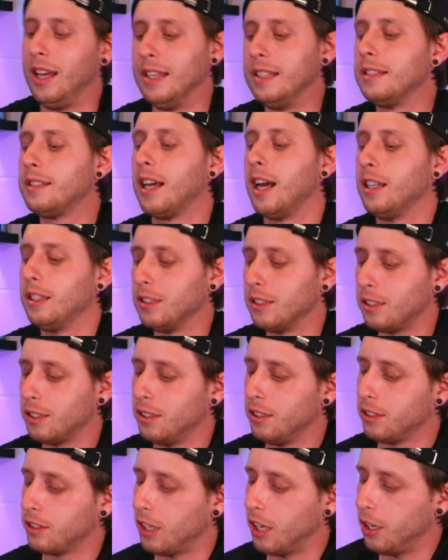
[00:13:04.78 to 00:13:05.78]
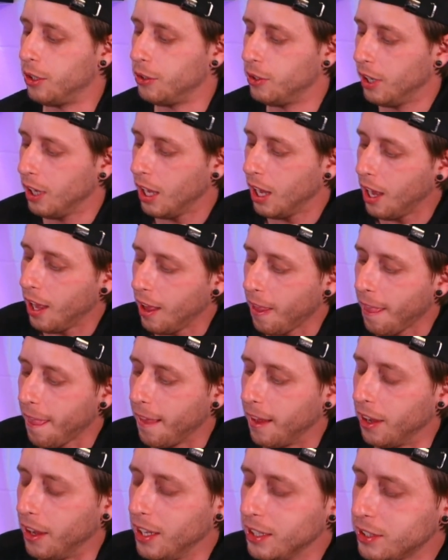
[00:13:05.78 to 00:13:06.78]
intense. So
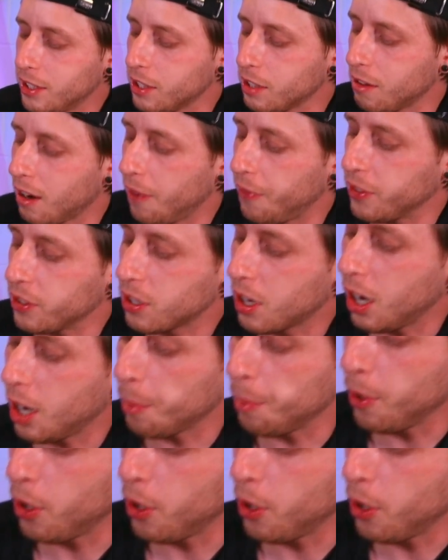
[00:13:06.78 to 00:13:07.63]
this is a graphics card